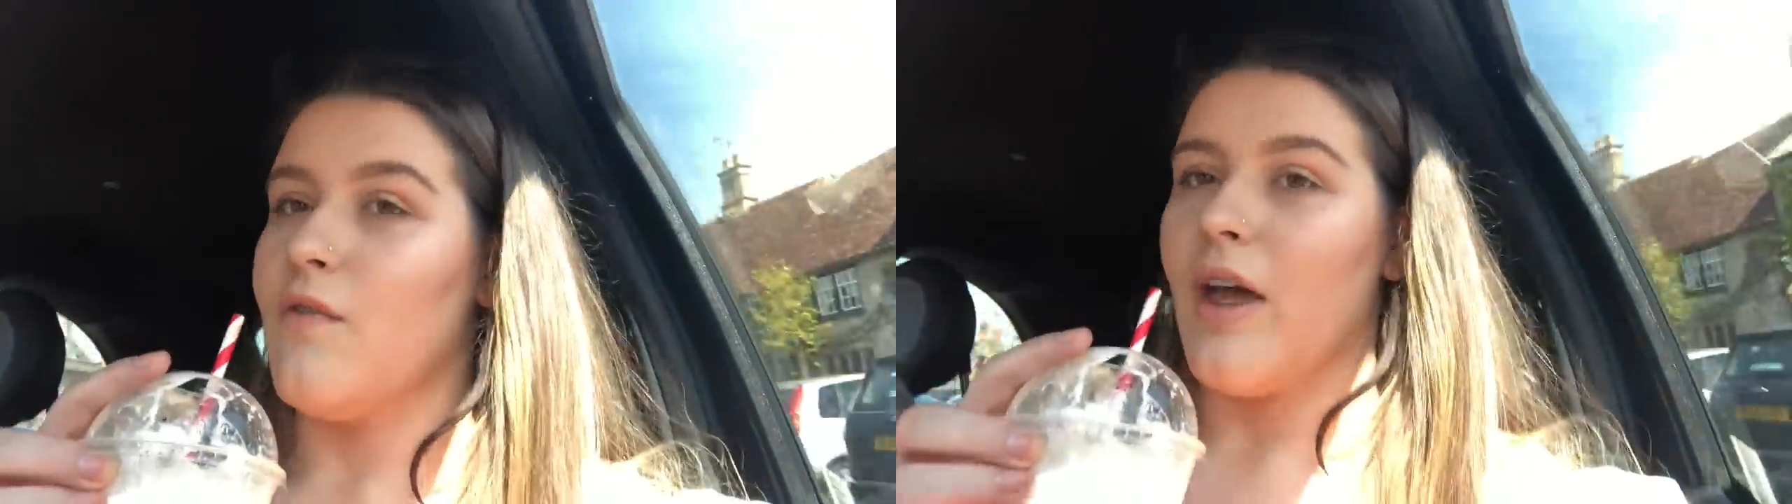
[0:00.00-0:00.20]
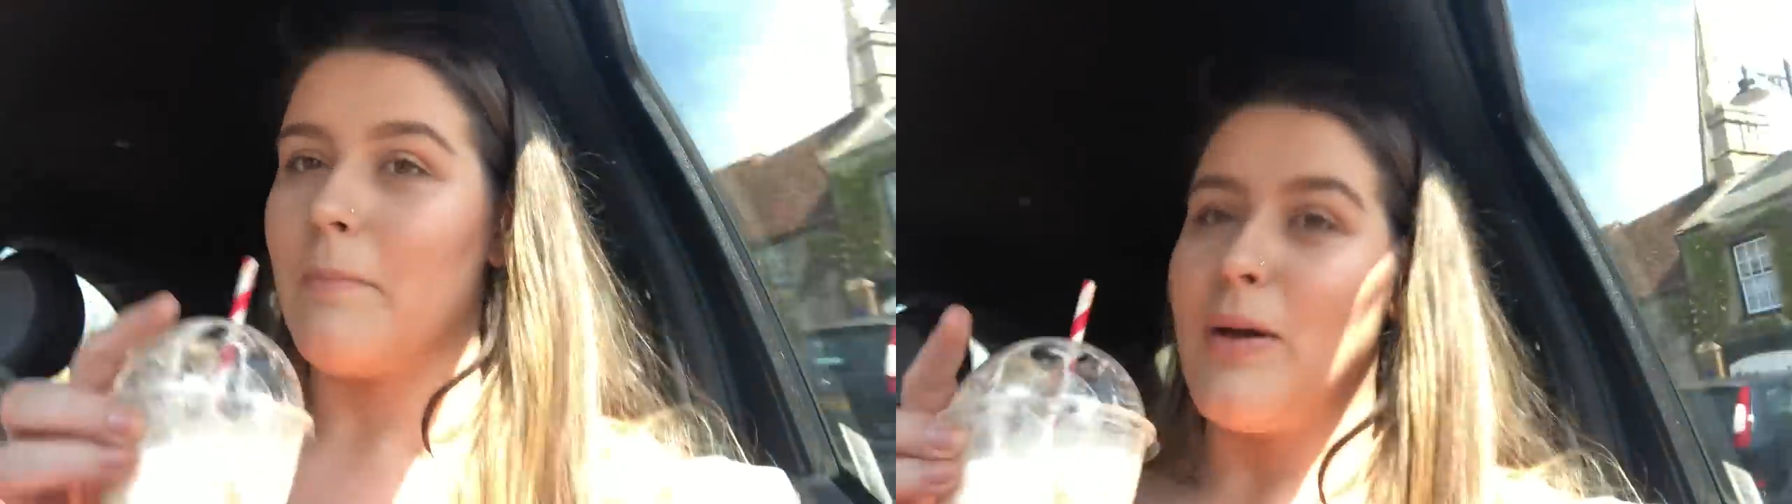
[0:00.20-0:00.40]

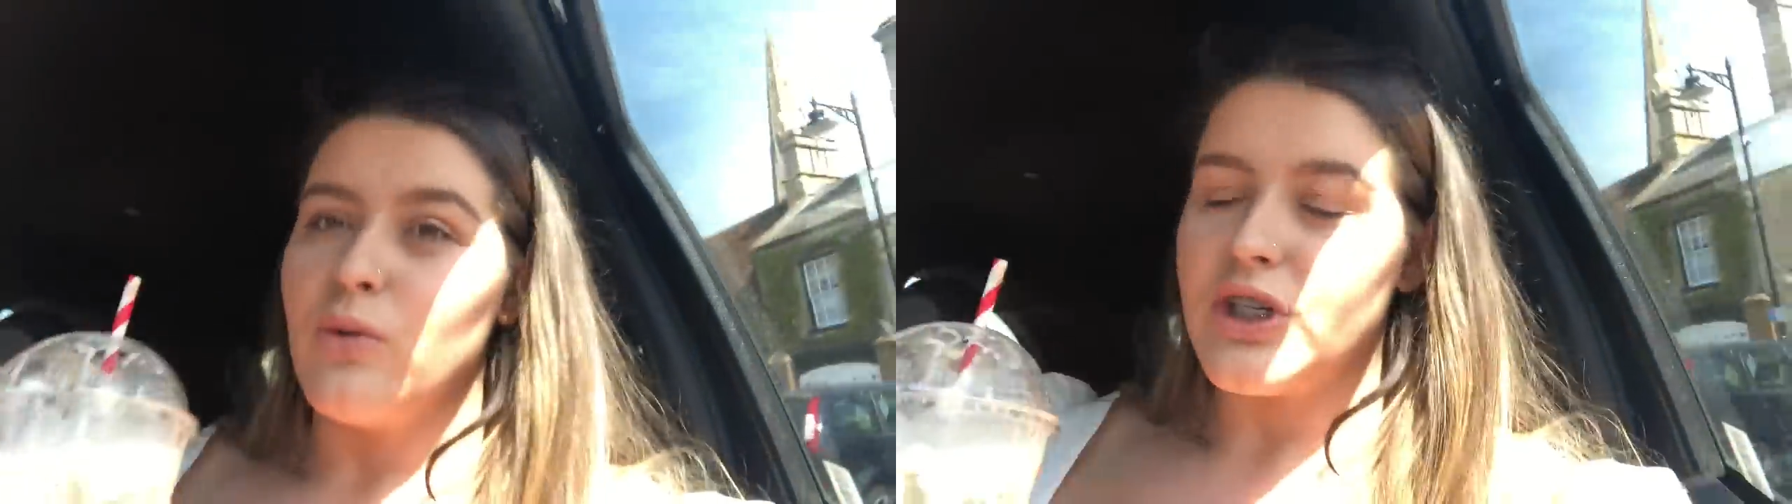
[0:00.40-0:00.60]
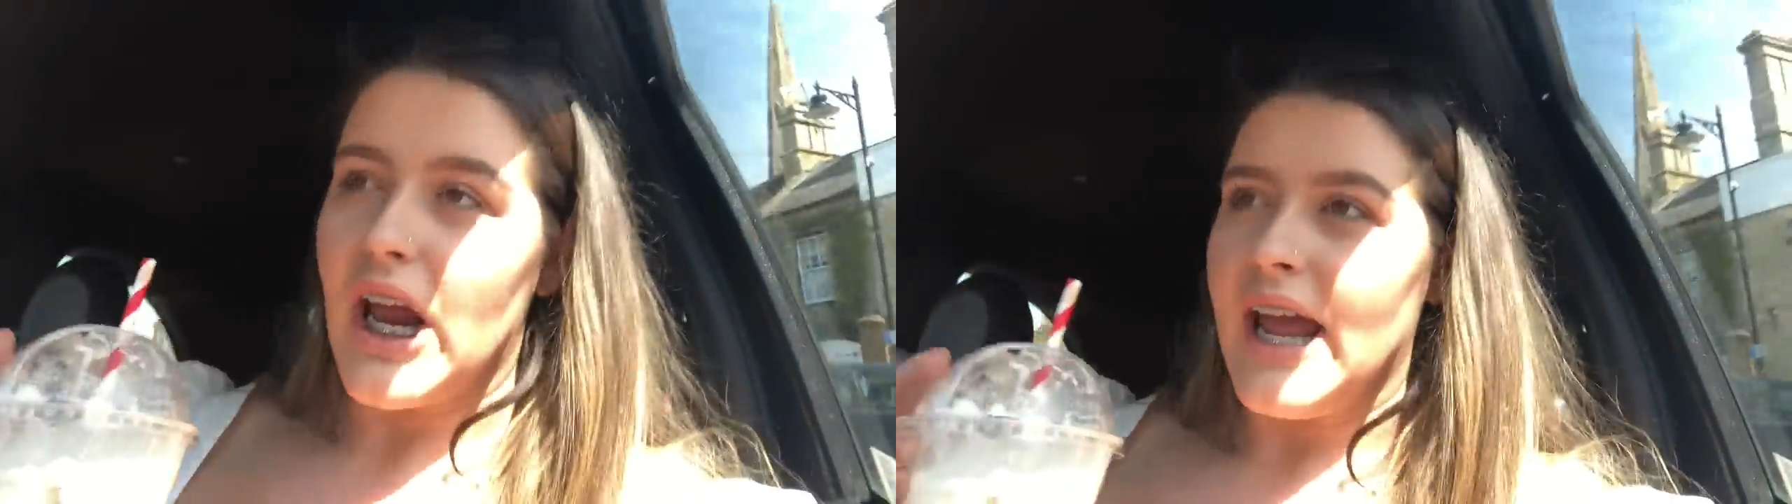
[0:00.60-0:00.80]
of like
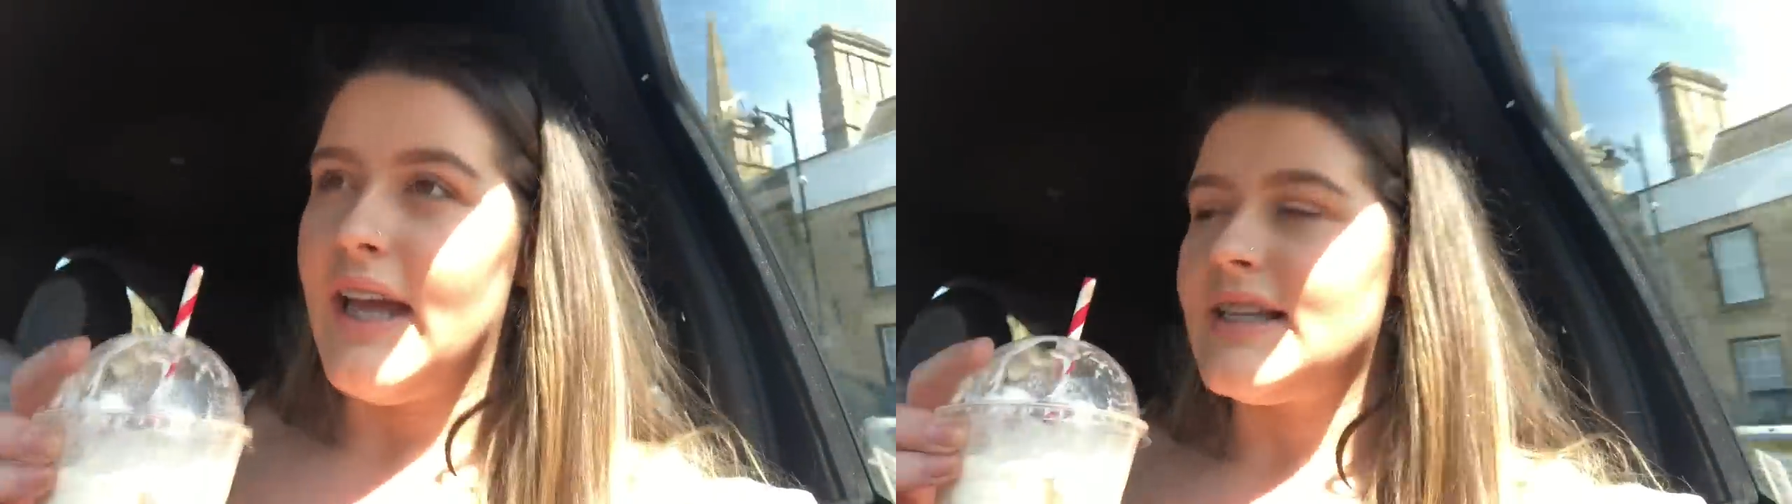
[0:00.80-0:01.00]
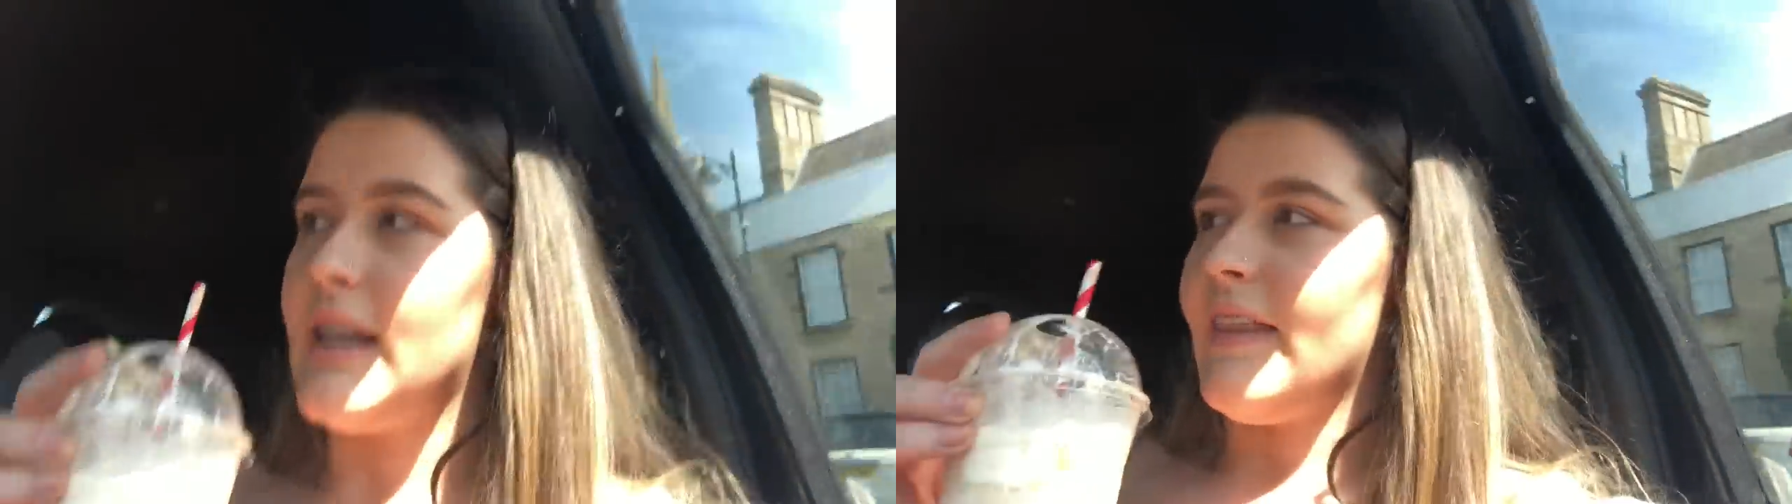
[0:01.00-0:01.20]
milkshakes.